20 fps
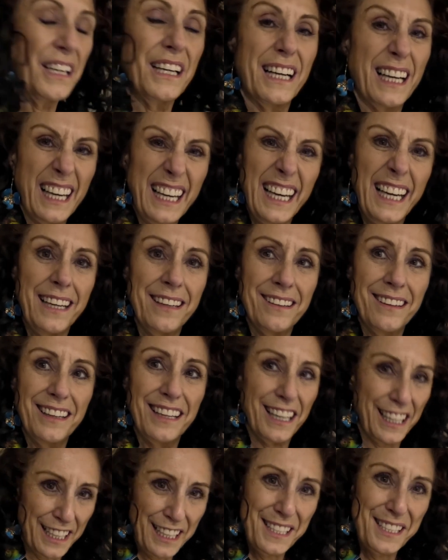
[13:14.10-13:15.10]
clean
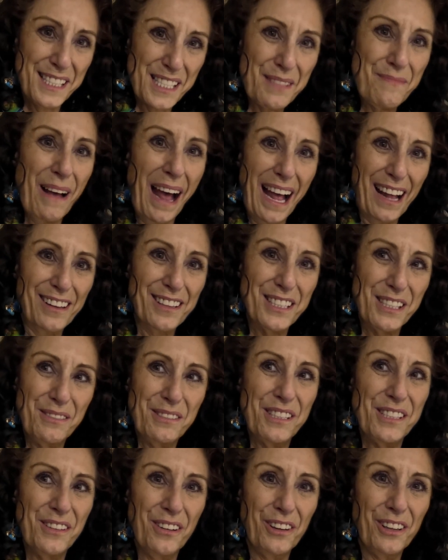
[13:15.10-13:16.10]
smell. So
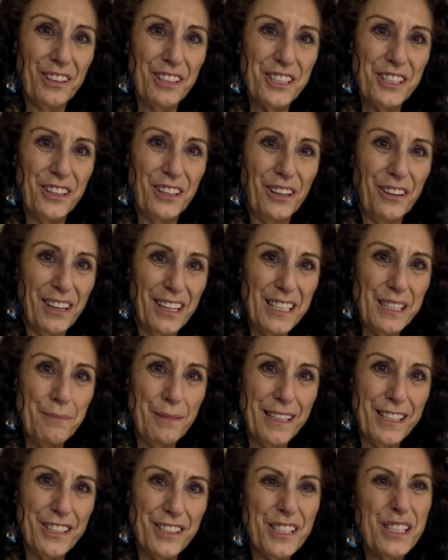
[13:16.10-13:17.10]
it's not luxurious,
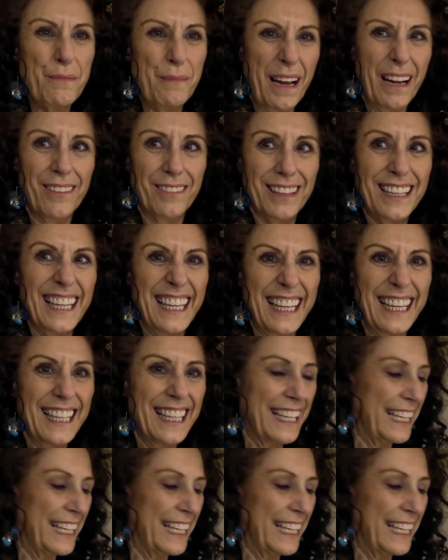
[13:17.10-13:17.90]
but it does smell clean.